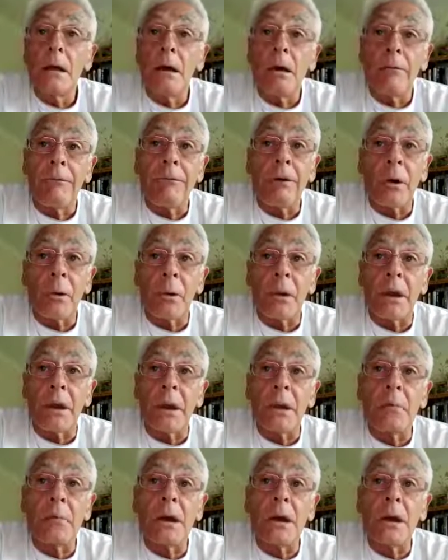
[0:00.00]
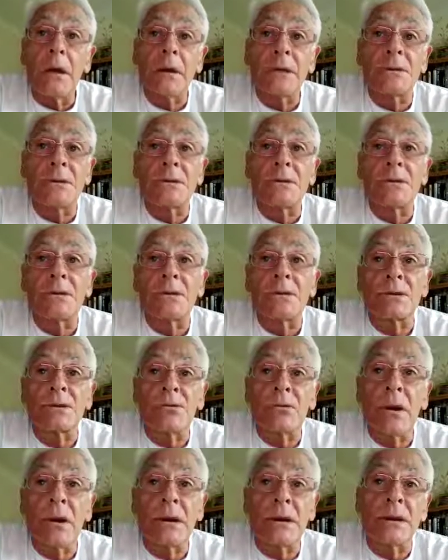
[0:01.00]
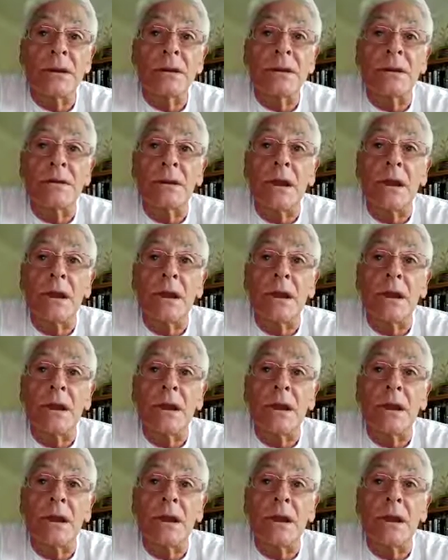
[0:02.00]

are following him and his discredited